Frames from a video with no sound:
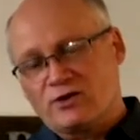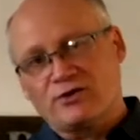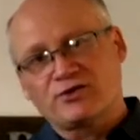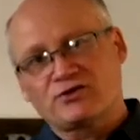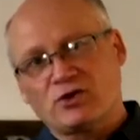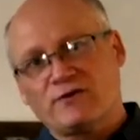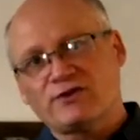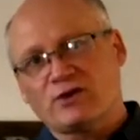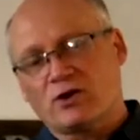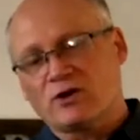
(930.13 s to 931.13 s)
the
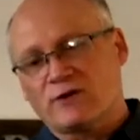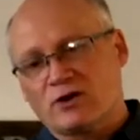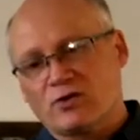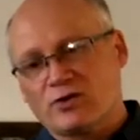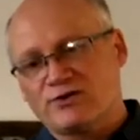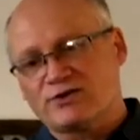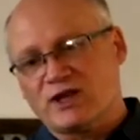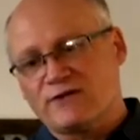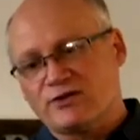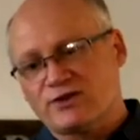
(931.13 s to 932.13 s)
servant's heart of our Lord and
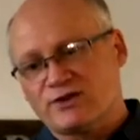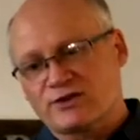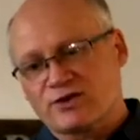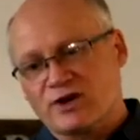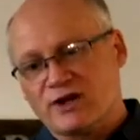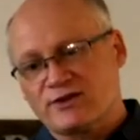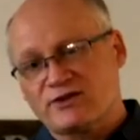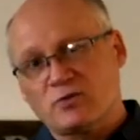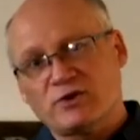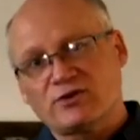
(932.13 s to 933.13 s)
Savior Jesus Christ,
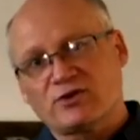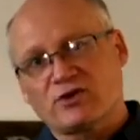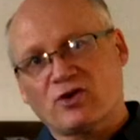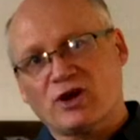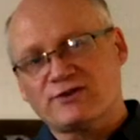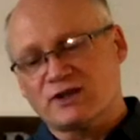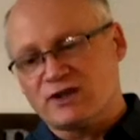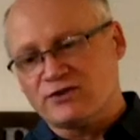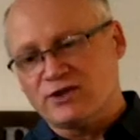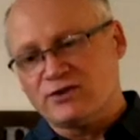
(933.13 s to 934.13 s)
as he went to the cross, he
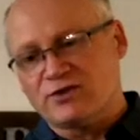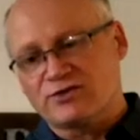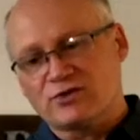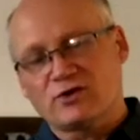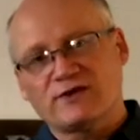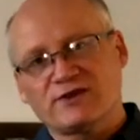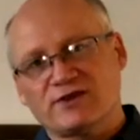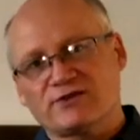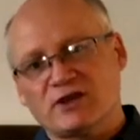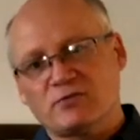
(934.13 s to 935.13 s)
continued to serve his
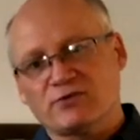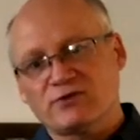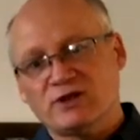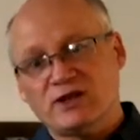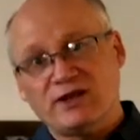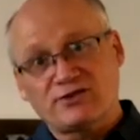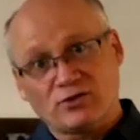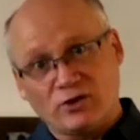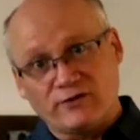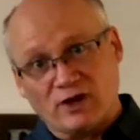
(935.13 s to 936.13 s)
disciples. He
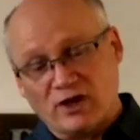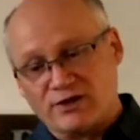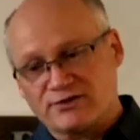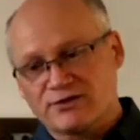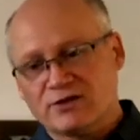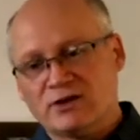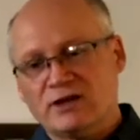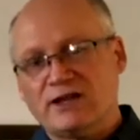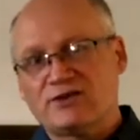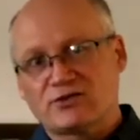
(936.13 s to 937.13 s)
served us.
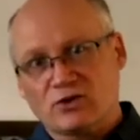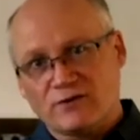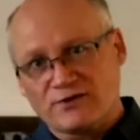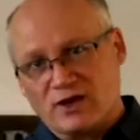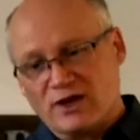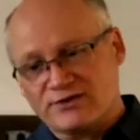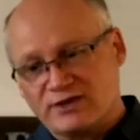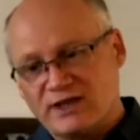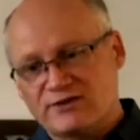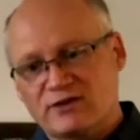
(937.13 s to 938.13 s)
He serves
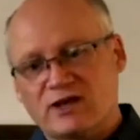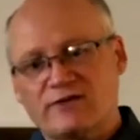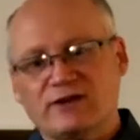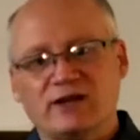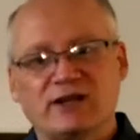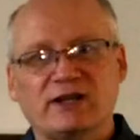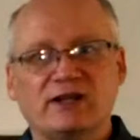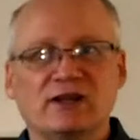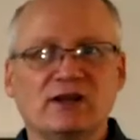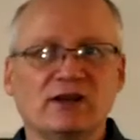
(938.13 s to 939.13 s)
us each and every day, and
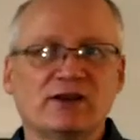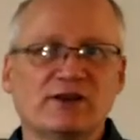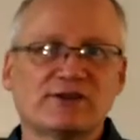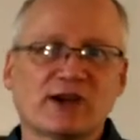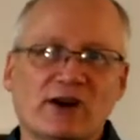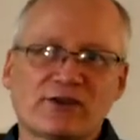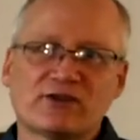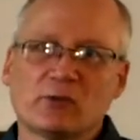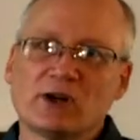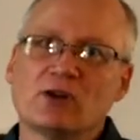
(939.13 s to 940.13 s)
he
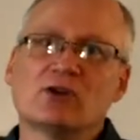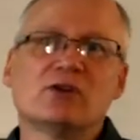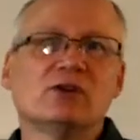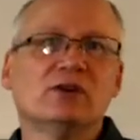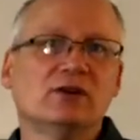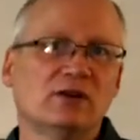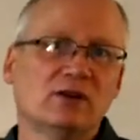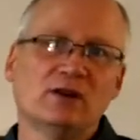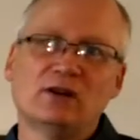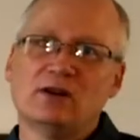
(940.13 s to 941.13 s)
desires that we learn
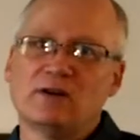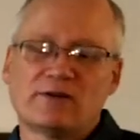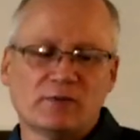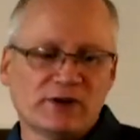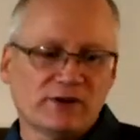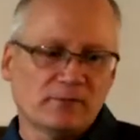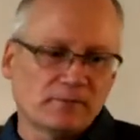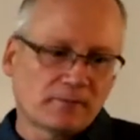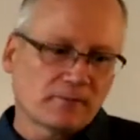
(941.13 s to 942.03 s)
from him.